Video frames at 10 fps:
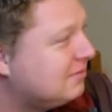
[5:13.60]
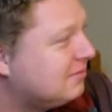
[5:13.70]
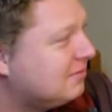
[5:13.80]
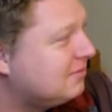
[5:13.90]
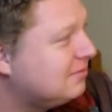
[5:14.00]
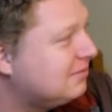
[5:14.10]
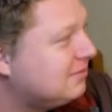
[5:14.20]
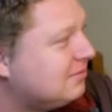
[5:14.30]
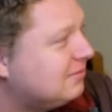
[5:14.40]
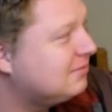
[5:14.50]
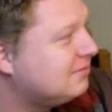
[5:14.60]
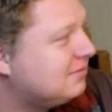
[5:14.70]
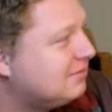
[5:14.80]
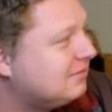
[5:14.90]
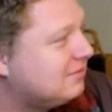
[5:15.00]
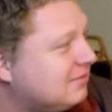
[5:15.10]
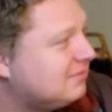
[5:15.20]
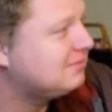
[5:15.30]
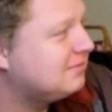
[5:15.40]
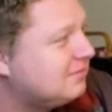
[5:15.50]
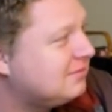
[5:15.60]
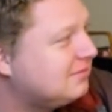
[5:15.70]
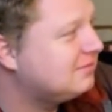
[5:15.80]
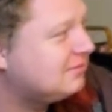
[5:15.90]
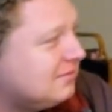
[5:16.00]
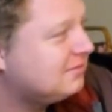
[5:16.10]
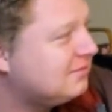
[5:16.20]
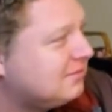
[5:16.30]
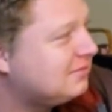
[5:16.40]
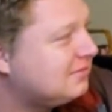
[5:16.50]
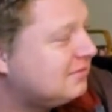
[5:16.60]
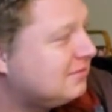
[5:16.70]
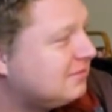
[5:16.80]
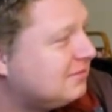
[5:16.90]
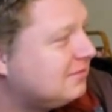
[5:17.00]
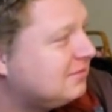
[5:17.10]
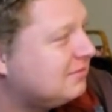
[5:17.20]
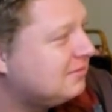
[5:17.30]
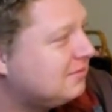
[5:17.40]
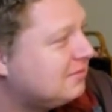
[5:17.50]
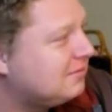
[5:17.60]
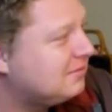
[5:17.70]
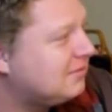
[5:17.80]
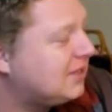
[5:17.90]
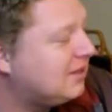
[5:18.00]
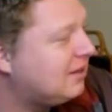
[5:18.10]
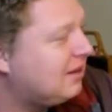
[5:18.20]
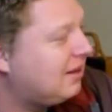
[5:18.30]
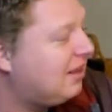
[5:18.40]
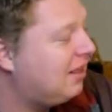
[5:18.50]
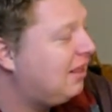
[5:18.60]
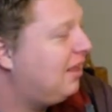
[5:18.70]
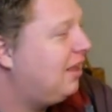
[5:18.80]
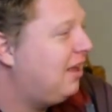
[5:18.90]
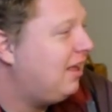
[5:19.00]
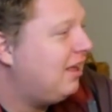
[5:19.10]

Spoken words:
This person isn't speaking.